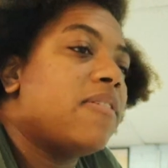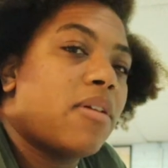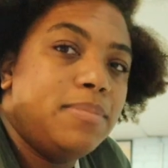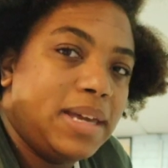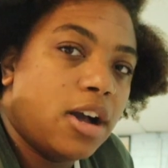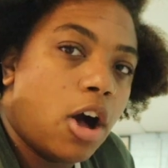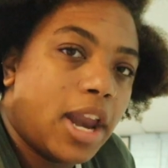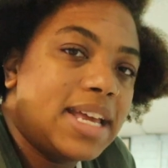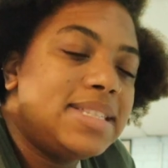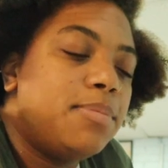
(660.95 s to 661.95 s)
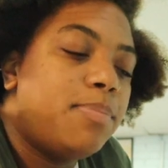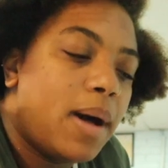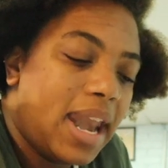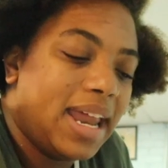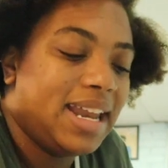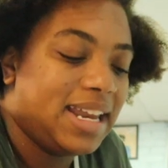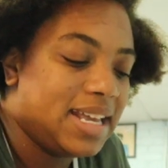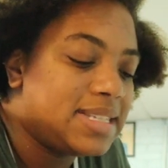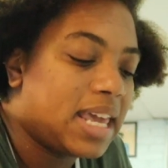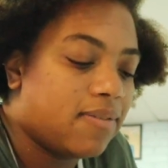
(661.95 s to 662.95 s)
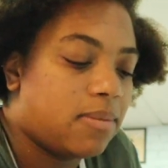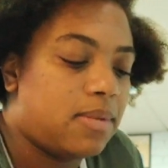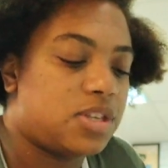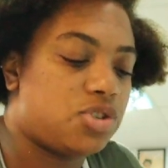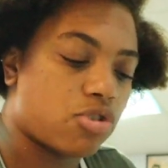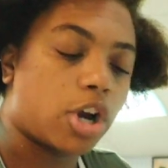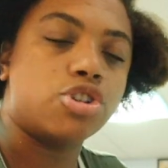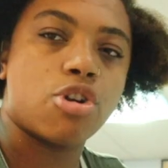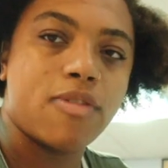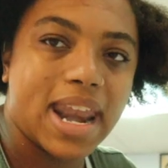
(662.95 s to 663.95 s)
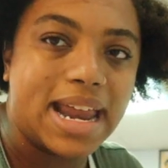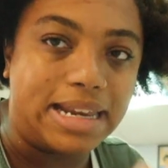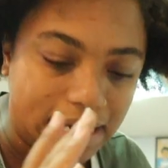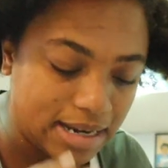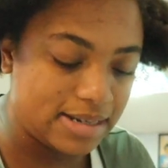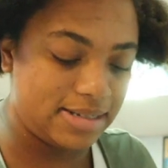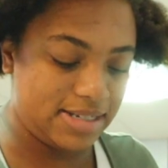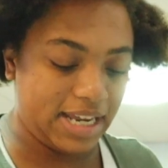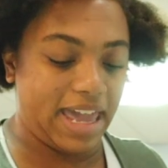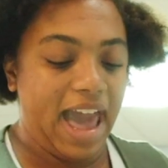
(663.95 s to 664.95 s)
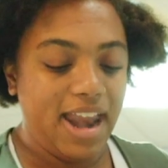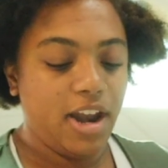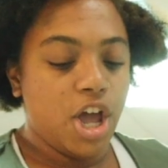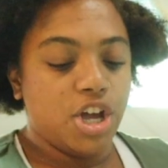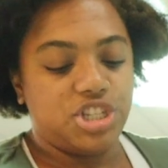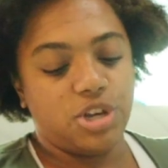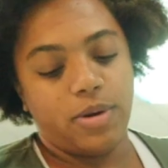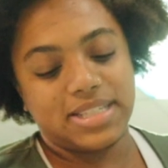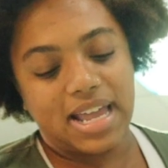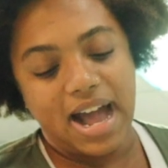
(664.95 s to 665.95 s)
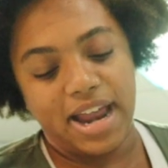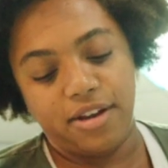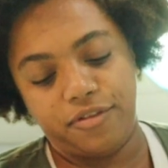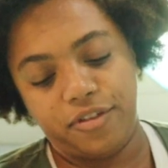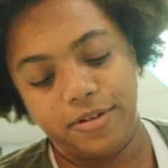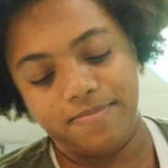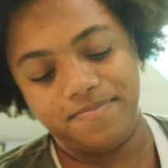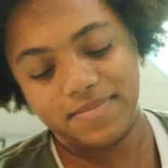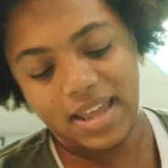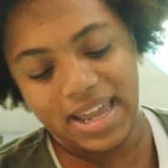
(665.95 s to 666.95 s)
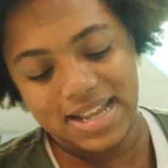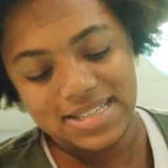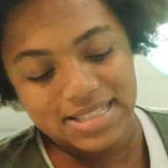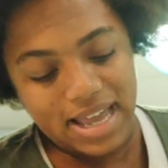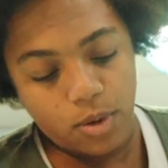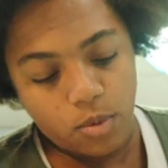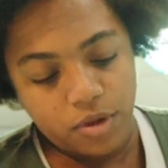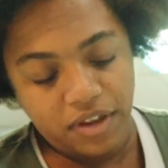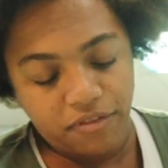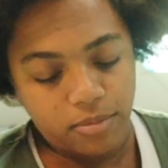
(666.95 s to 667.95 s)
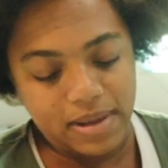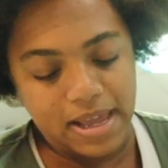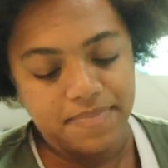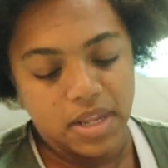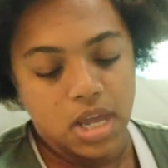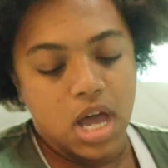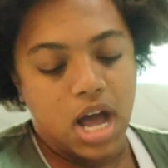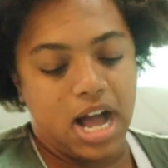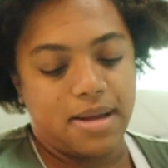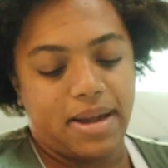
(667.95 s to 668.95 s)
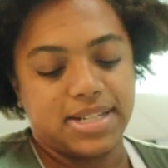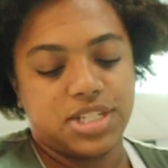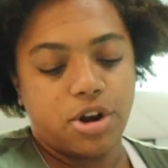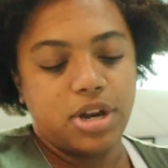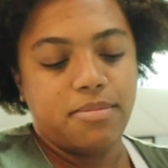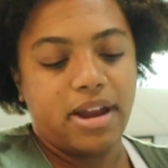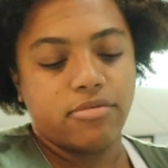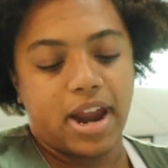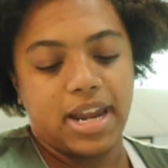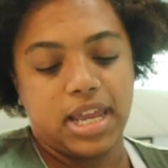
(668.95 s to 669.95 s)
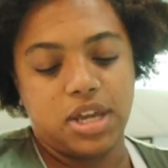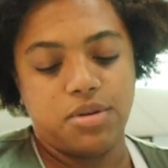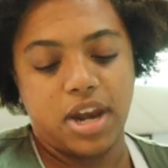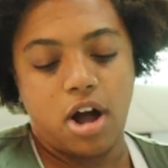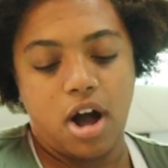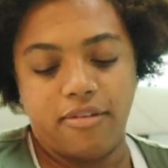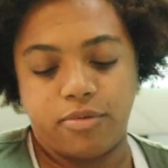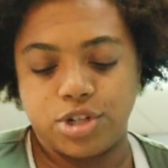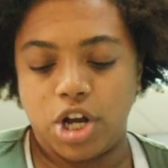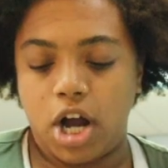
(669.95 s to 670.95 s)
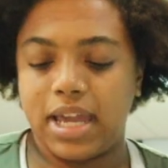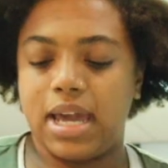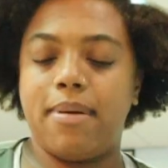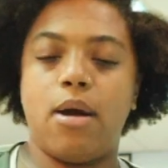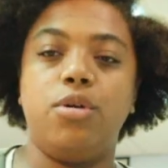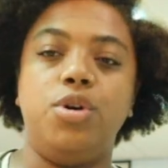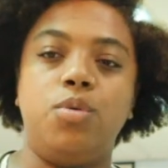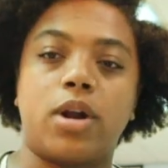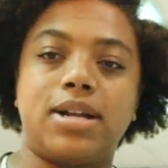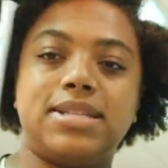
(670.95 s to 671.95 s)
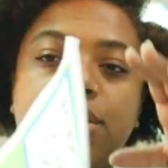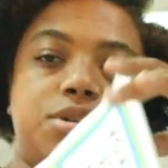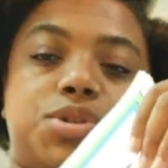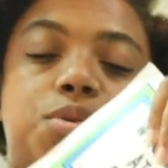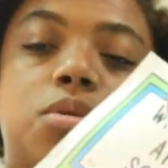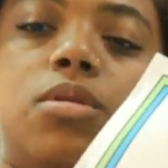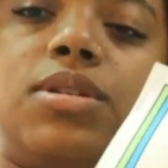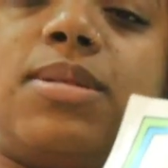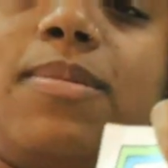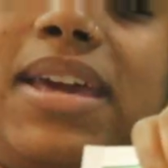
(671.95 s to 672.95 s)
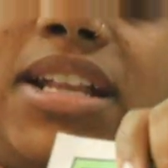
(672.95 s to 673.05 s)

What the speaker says: if I'm being honest, but it is giving me the structure that I needed to get. So it's kind of, I guess it's kind of worth it for me. I started my writing unit off. We're talking about who works at our school so we